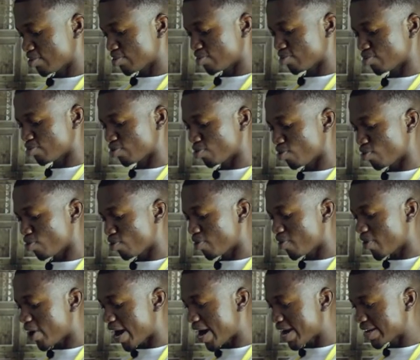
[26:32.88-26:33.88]

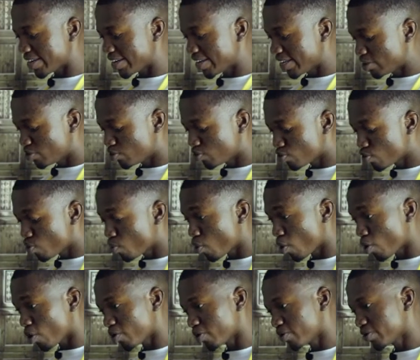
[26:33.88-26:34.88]
So I didn't do
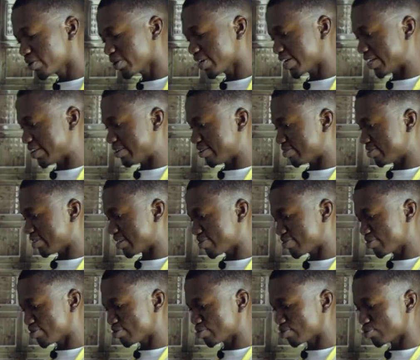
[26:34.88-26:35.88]
well in the
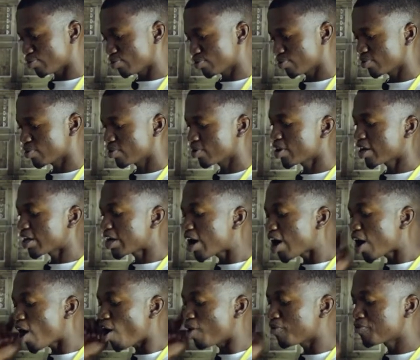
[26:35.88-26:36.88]
secondary school.
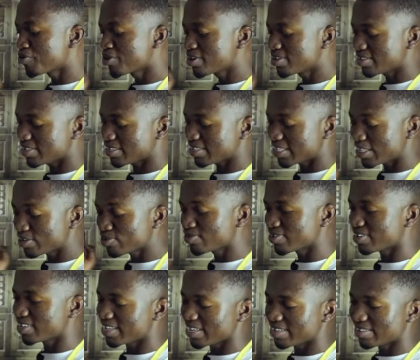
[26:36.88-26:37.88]
Mm-hmm. Of which, due
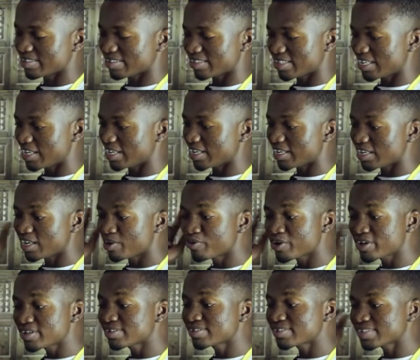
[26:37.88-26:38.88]
to that, they
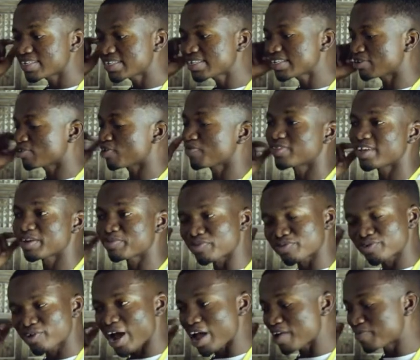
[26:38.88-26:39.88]
registered NOVDEC
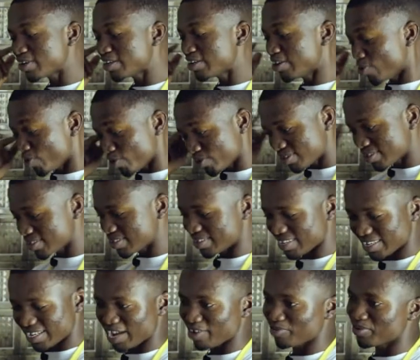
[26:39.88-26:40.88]
before I even noticed
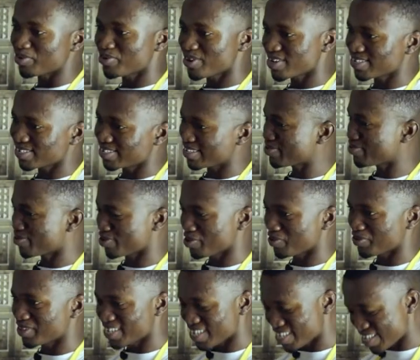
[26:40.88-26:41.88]
that I have been registered for
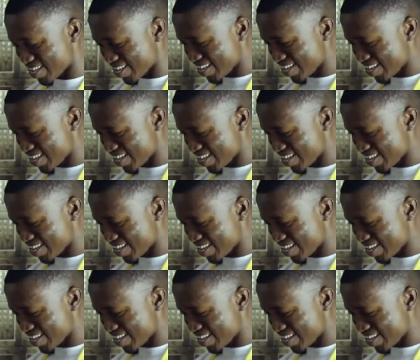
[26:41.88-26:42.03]
NOVDEC.